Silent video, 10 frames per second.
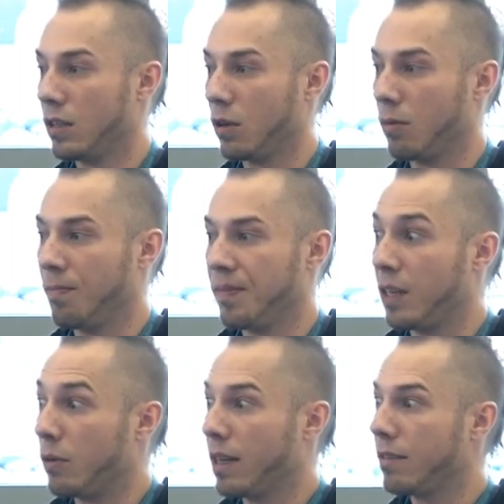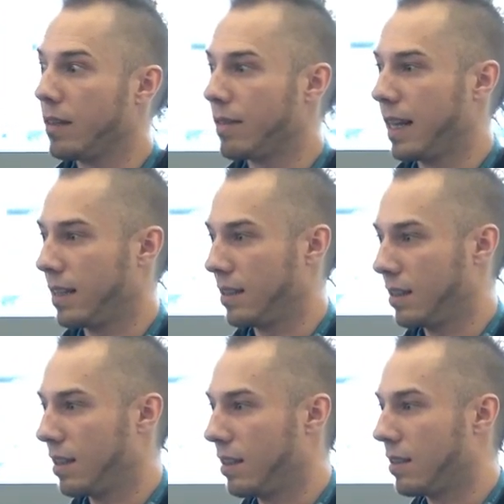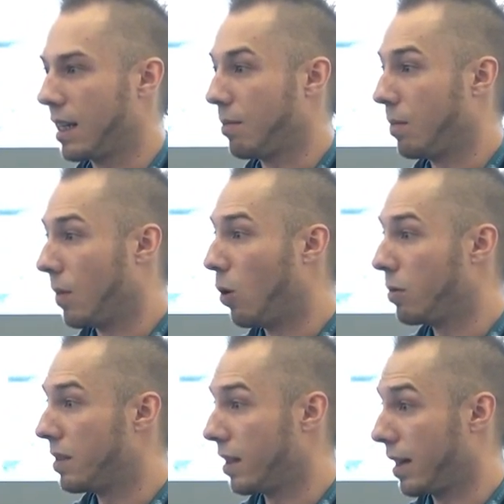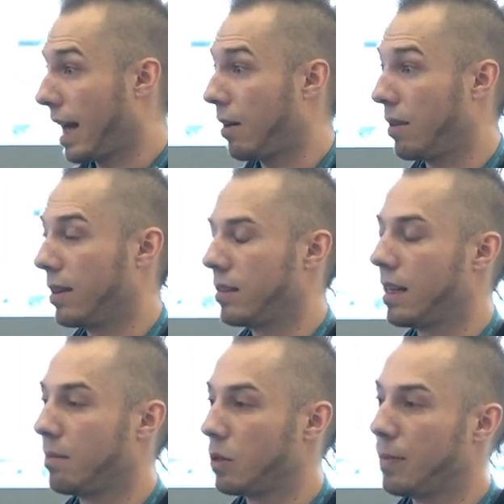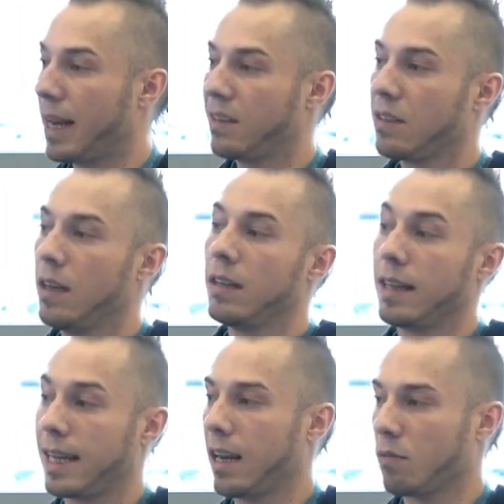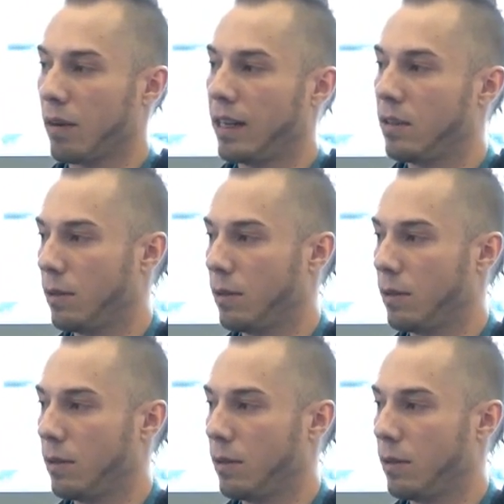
So you know even if they exist in the same hosting account in the same space, they can't write